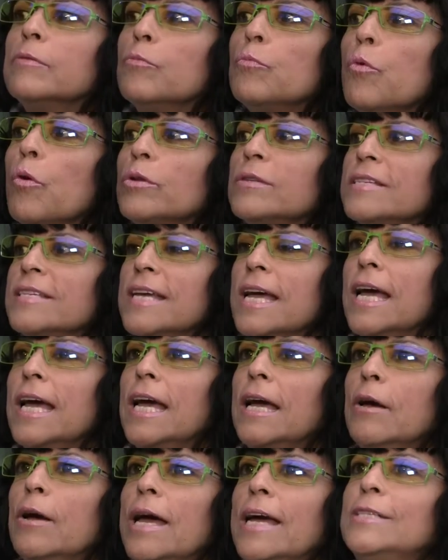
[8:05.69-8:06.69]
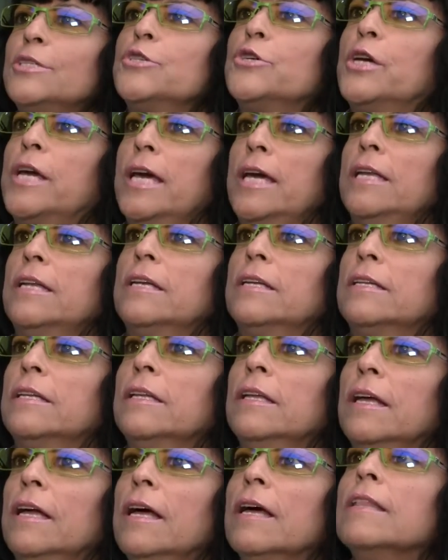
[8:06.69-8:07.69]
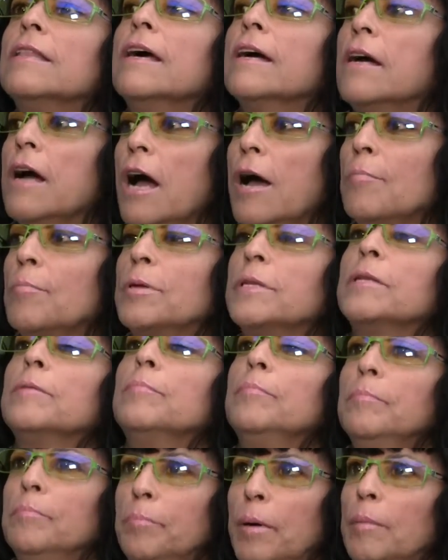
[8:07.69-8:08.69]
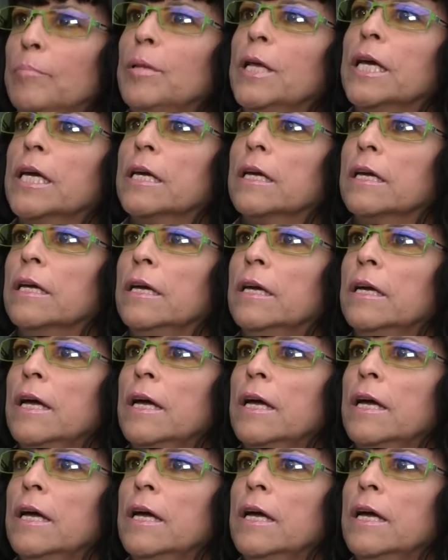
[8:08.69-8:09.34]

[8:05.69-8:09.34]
what's educating the common public.